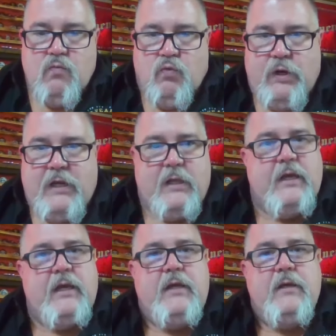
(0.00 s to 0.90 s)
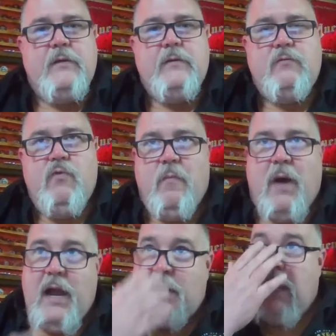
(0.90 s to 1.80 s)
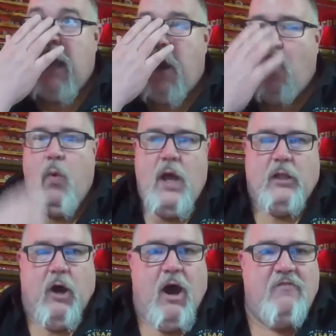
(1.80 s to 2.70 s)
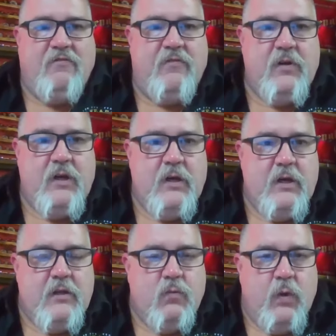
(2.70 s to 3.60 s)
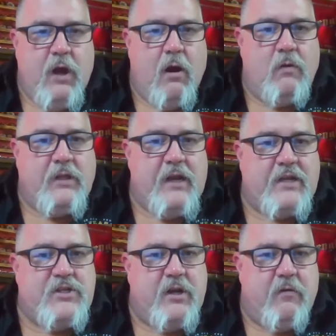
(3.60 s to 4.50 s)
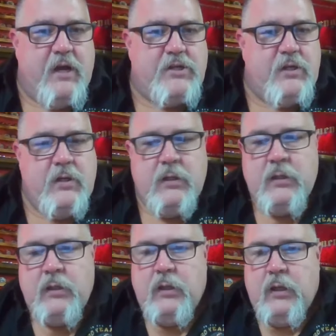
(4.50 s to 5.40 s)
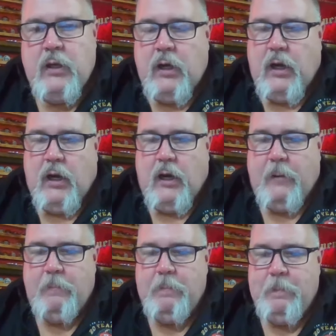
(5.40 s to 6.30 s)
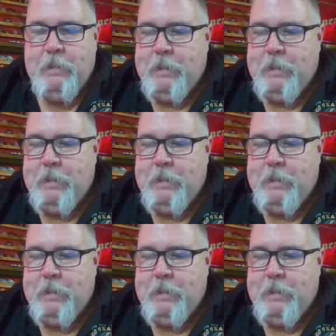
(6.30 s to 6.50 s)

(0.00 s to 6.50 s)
really reminded how well off we are with the next generation. Um,